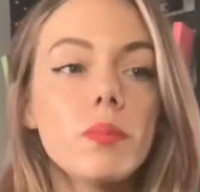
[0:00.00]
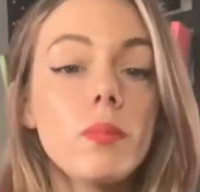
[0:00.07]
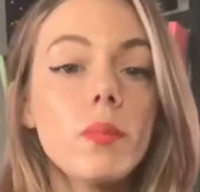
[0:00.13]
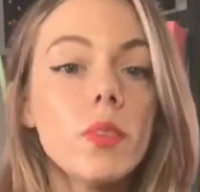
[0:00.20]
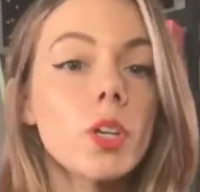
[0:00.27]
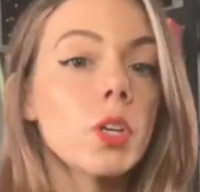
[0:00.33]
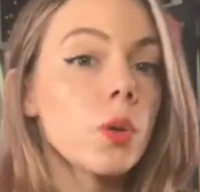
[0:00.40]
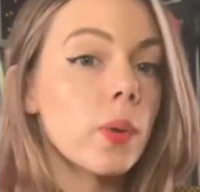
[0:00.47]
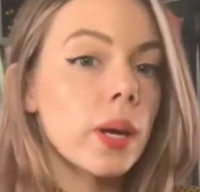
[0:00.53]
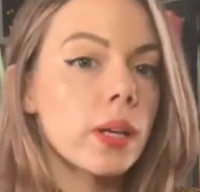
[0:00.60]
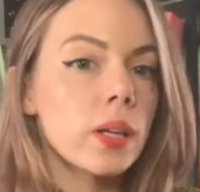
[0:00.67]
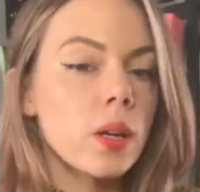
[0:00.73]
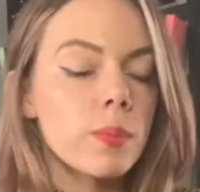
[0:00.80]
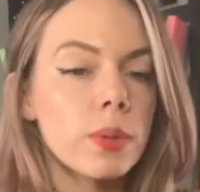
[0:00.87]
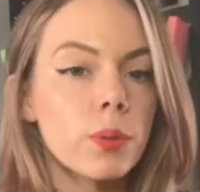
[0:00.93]
you're wearing it
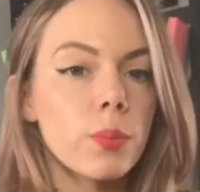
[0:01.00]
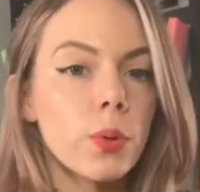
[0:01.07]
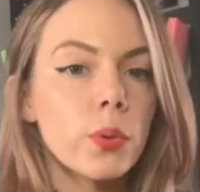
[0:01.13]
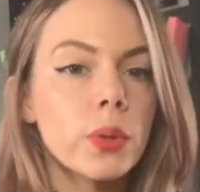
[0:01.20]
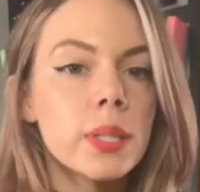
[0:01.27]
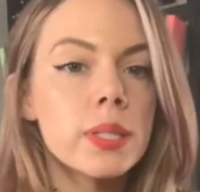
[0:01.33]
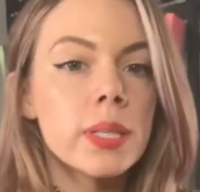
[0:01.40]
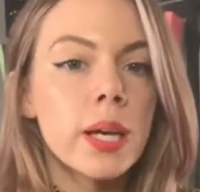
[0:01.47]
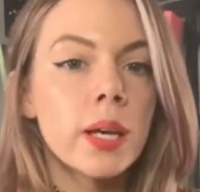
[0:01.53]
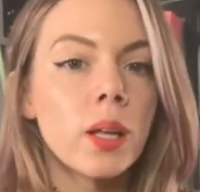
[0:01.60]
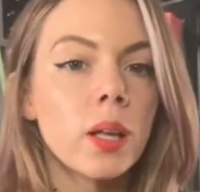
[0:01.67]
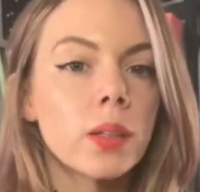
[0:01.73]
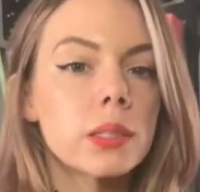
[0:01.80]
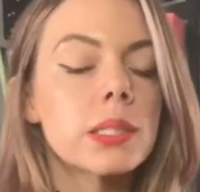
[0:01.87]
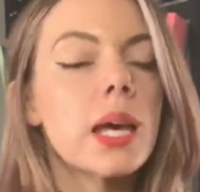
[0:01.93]
up in a ponytail all
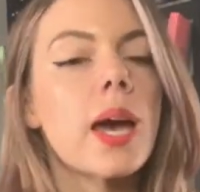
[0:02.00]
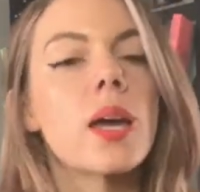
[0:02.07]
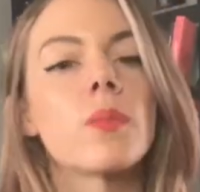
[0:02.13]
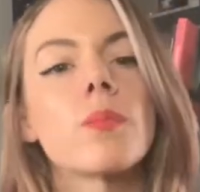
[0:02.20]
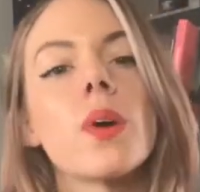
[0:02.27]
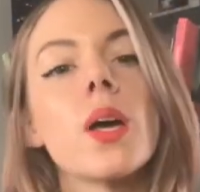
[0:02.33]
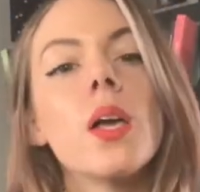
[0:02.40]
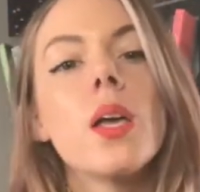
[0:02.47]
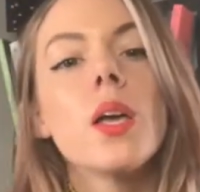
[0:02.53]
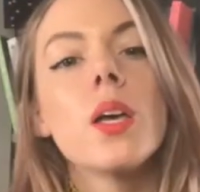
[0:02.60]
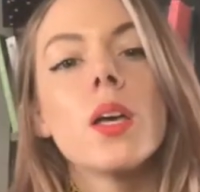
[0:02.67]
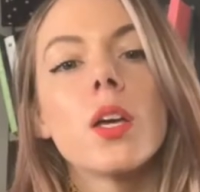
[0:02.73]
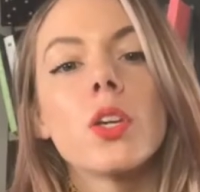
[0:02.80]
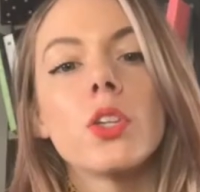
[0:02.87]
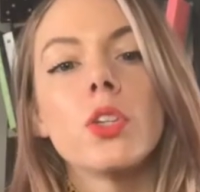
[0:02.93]
the time,
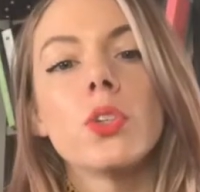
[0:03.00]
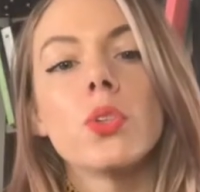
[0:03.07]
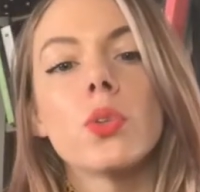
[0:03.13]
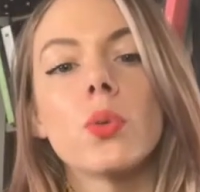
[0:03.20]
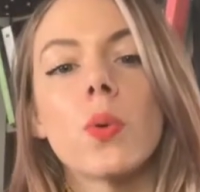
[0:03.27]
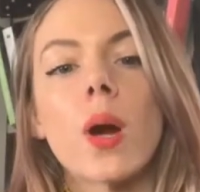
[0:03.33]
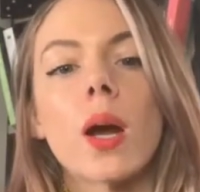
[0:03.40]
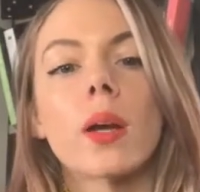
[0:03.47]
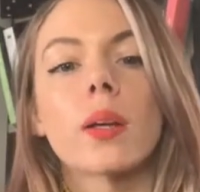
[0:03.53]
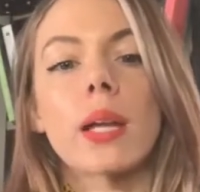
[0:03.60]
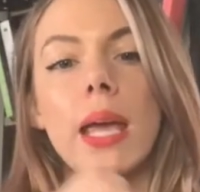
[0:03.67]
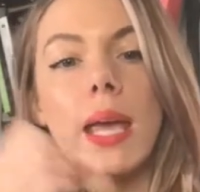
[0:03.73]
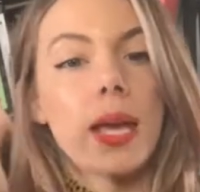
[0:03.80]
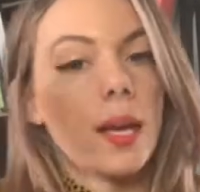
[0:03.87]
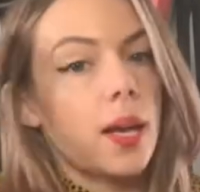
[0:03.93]
you are gonna
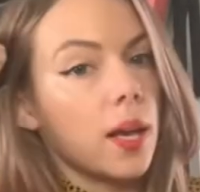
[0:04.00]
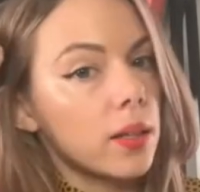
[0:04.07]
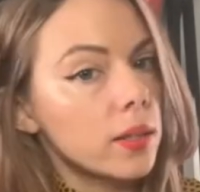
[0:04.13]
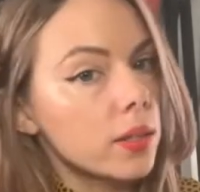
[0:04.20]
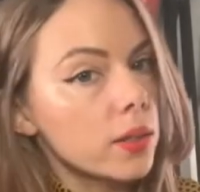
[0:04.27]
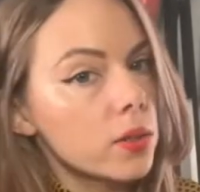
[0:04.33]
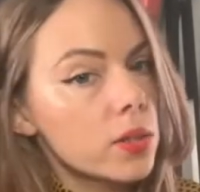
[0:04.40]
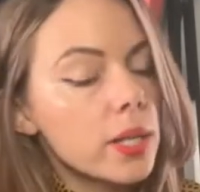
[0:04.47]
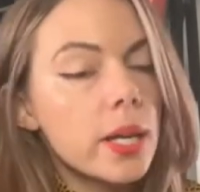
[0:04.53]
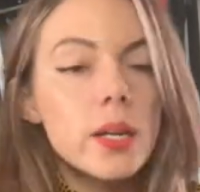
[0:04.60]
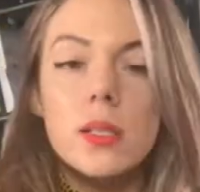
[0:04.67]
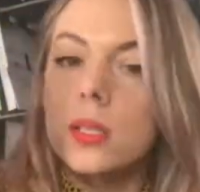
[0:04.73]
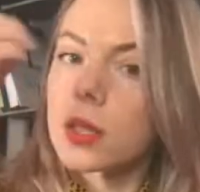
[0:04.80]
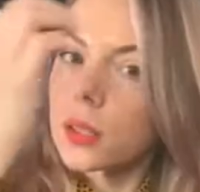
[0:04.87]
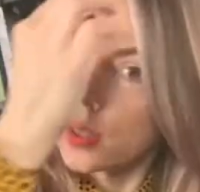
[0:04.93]
hang on to those hairs a
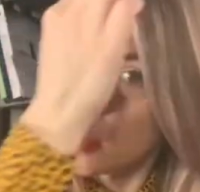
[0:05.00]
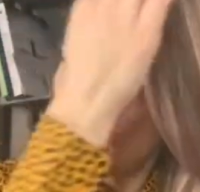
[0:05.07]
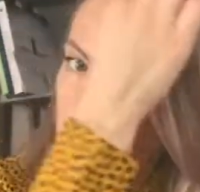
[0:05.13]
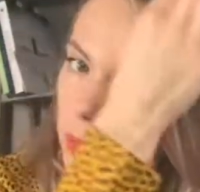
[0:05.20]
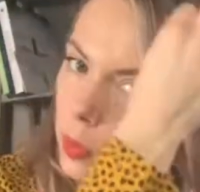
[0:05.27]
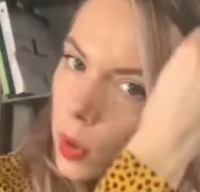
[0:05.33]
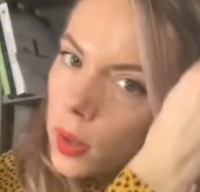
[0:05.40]
little bit more.